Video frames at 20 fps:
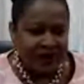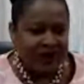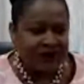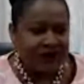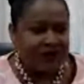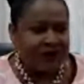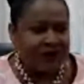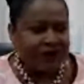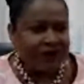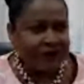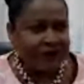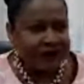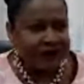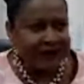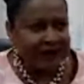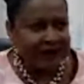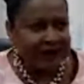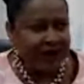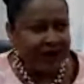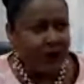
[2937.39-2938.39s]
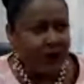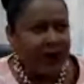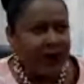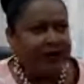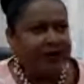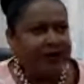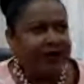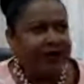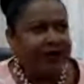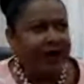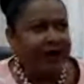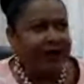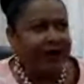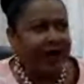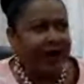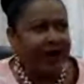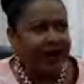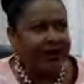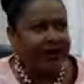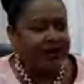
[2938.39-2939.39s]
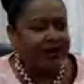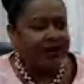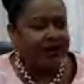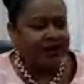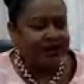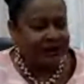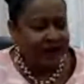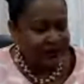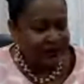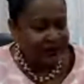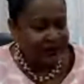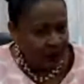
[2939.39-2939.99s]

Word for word: So the first time I went, I had a set